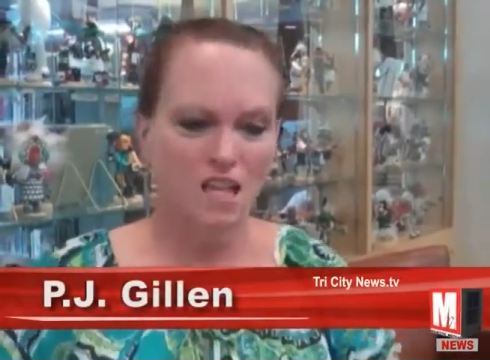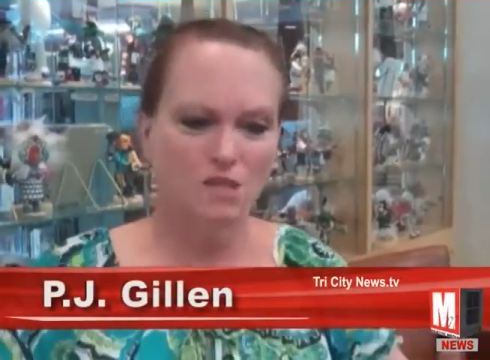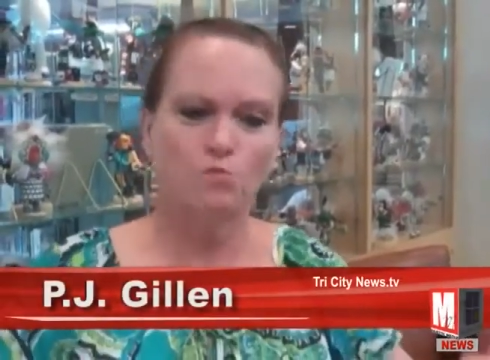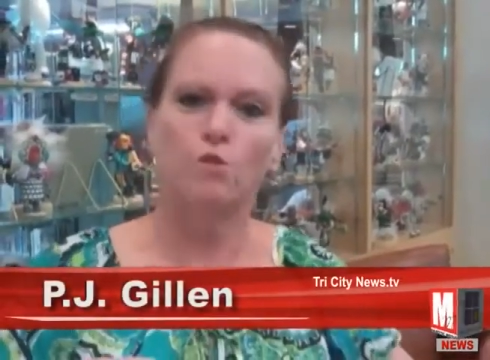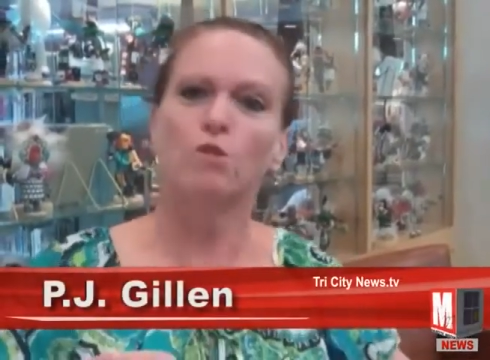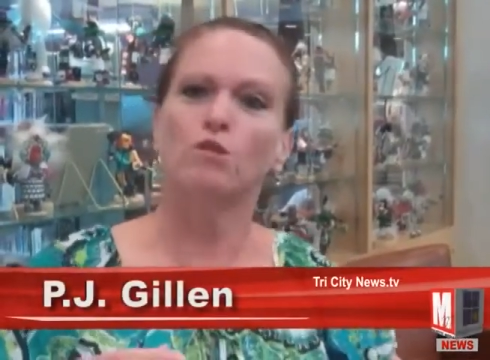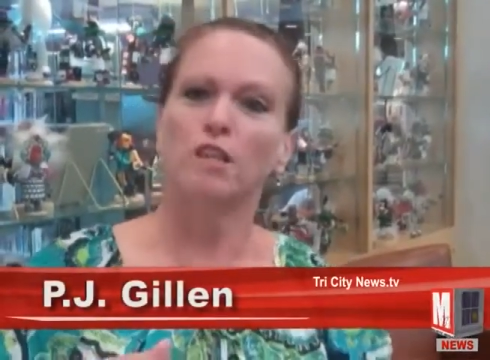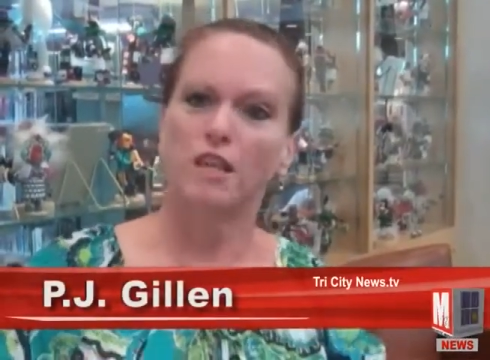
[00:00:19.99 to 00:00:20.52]

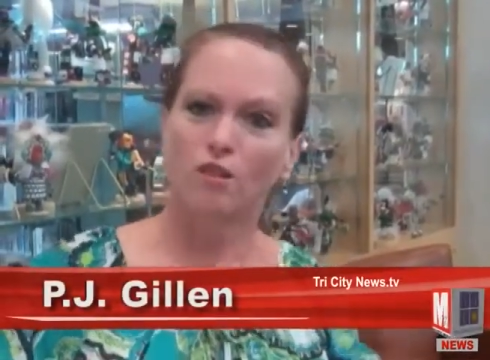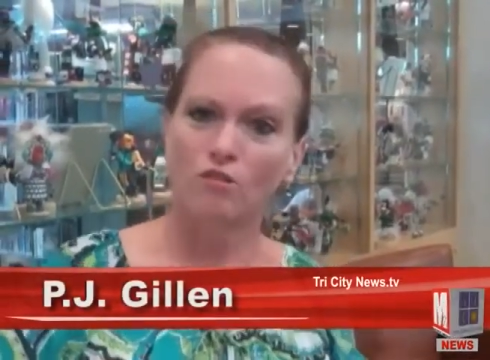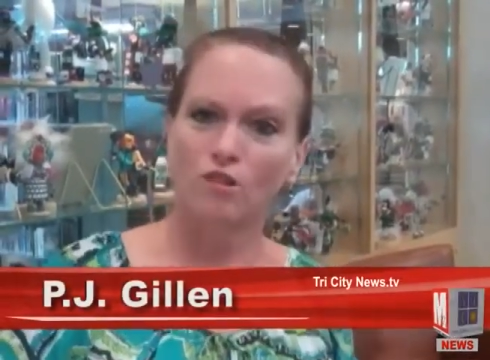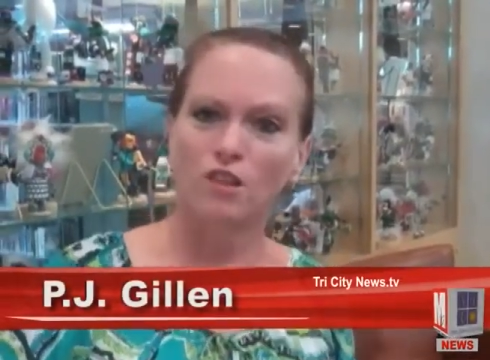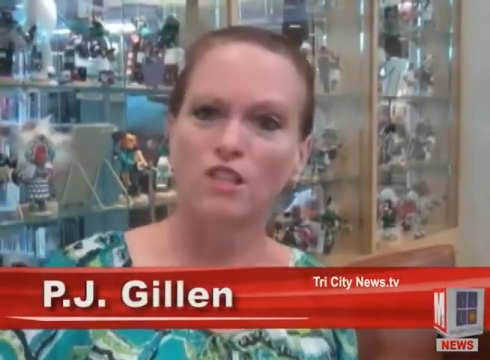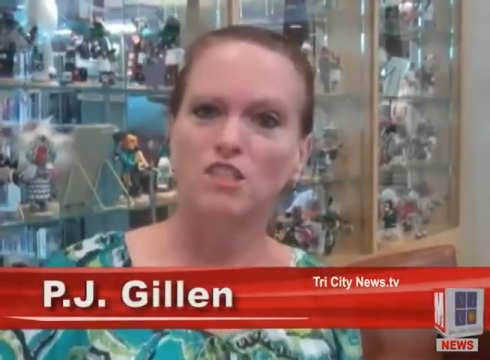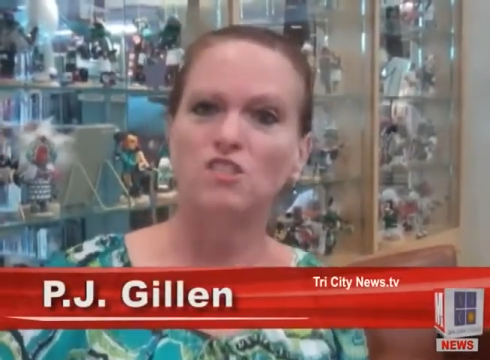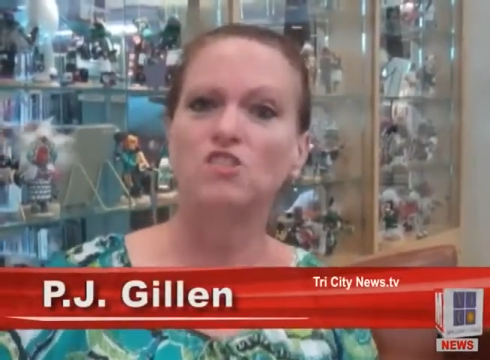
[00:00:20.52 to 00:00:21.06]
is we're
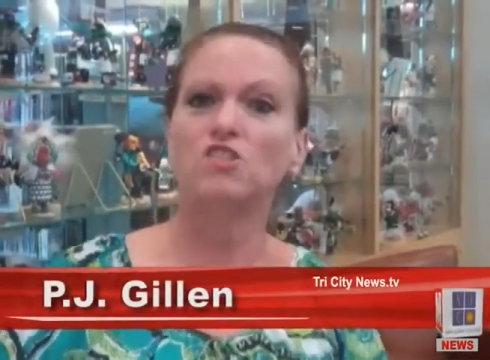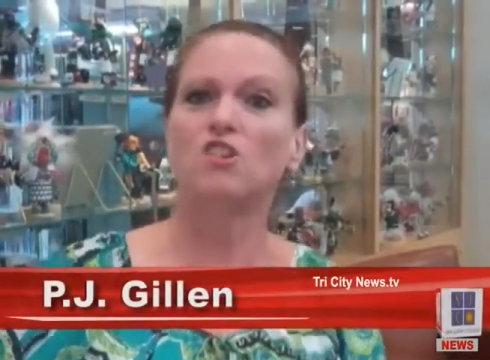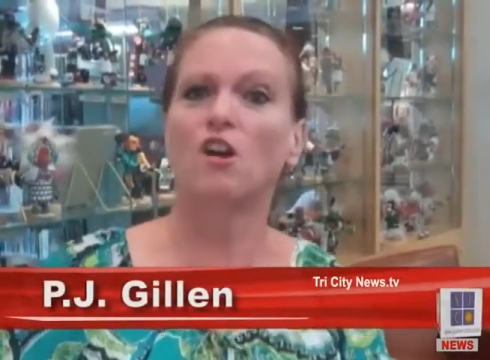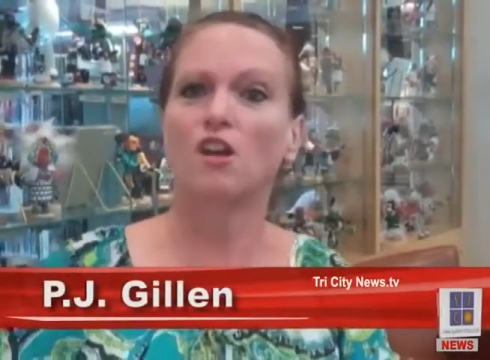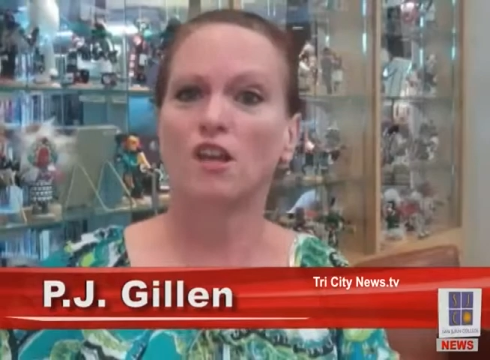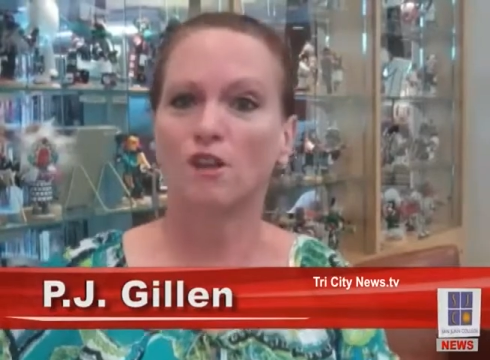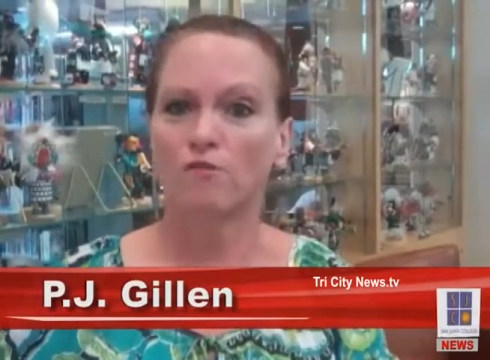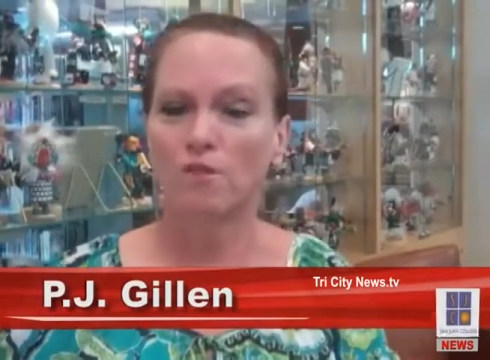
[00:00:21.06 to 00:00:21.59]
literally
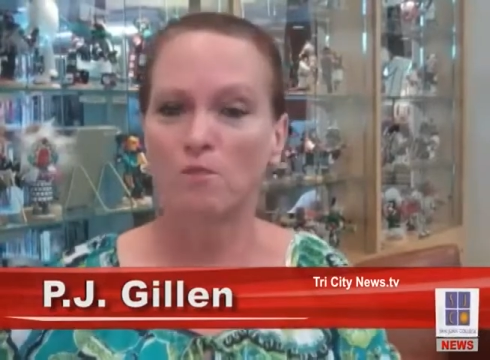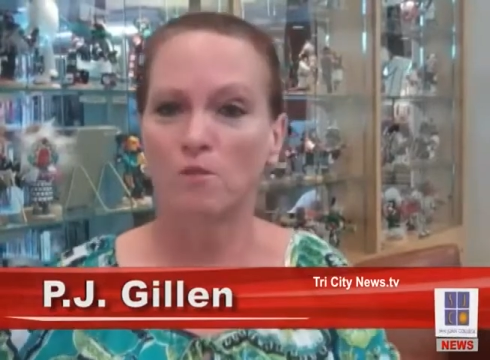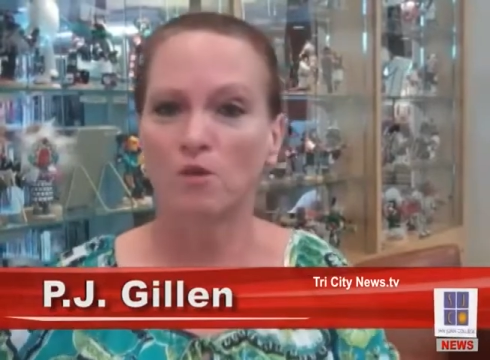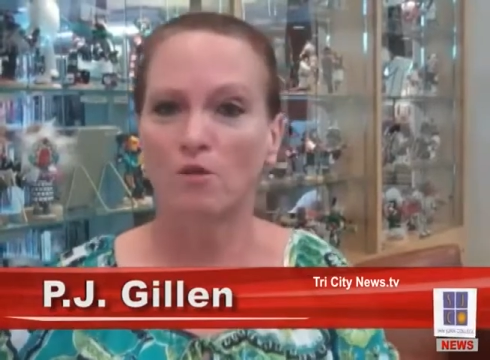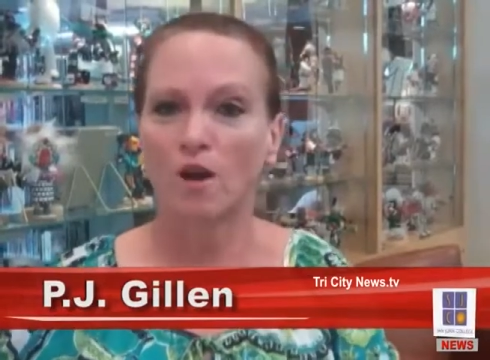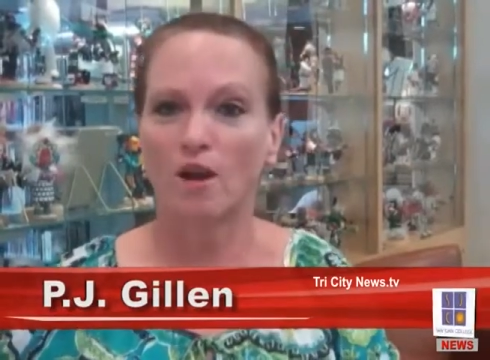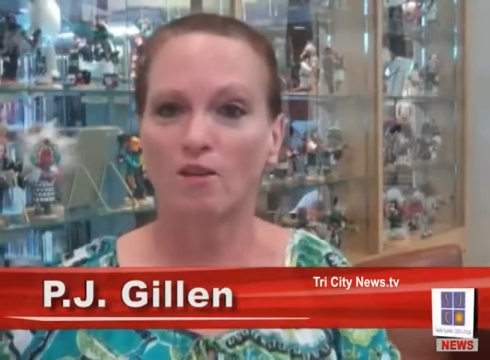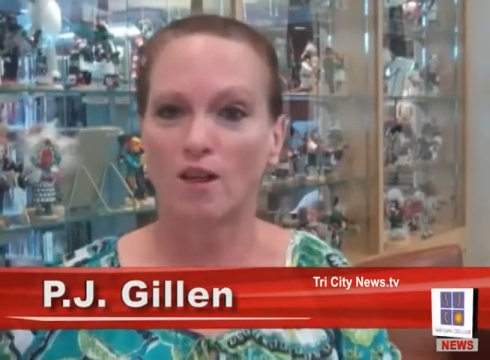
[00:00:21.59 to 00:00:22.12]
starting from
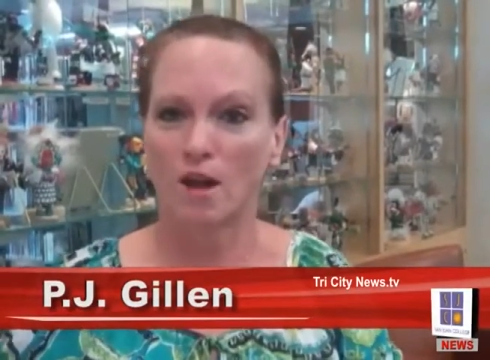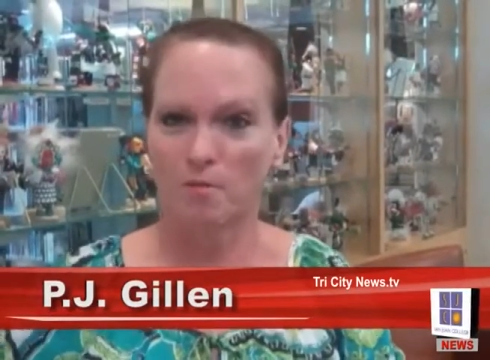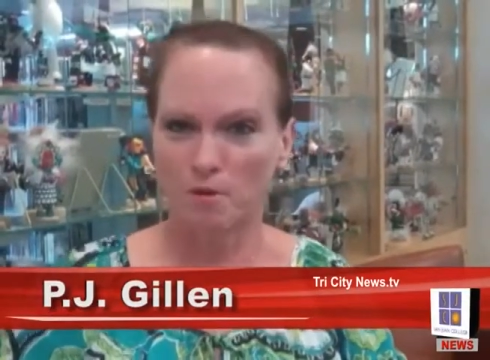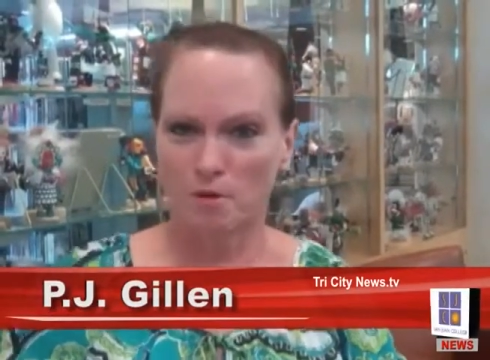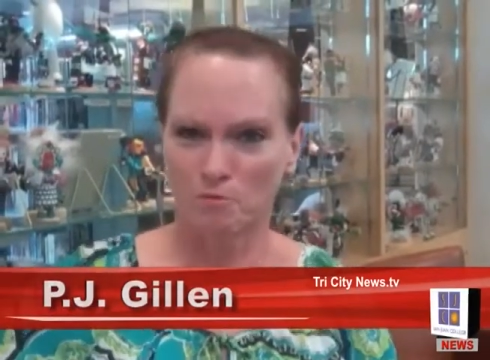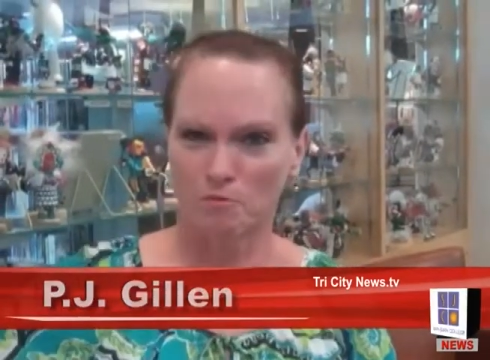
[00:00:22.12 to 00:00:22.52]
the ground up,